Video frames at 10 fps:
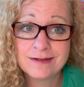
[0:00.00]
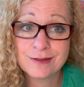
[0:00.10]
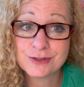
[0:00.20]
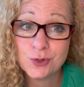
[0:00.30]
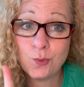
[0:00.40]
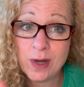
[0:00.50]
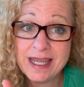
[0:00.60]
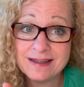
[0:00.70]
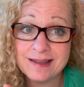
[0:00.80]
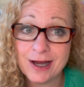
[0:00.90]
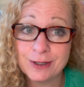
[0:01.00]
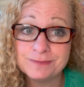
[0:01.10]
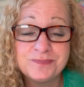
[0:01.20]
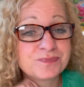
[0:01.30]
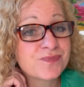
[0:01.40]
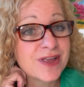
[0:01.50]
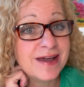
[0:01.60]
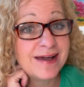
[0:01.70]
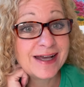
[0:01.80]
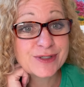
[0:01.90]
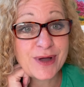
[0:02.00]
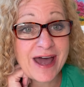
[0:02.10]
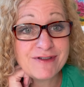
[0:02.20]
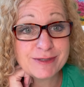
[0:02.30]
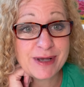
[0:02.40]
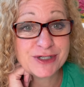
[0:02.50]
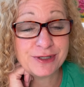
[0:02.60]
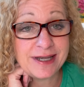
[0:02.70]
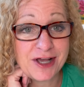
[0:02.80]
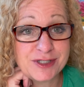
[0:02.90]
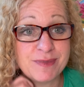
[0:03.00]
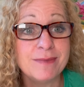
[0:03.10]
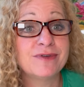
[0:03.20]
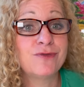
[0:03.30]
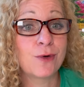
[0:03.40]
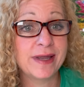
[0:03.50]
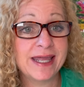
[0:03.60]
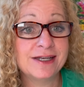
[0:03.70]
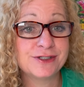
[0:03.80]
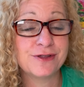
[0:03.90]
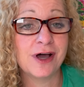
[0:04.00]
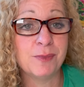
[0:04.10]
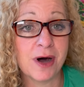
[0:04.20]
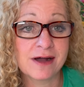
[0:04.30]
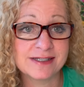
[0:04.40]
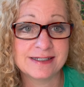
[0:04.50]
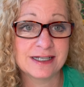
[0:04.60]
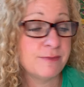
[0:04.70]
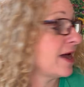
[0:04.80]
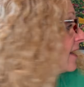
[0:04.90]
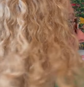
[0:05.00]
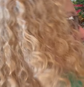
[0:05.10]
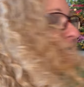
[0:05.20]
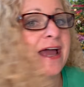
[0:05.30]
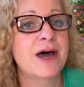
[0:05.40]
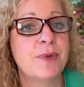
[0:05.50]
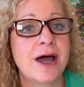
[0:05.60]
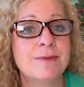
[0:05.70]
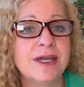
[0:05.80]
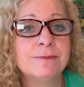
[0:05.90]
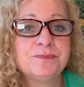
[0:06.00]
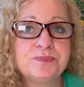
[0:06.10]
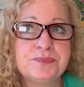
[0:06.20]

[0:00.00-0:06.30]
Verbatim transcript: There's a we in there. So I have a special announcement before we get into the unboxings and unbaggings that I have behind me.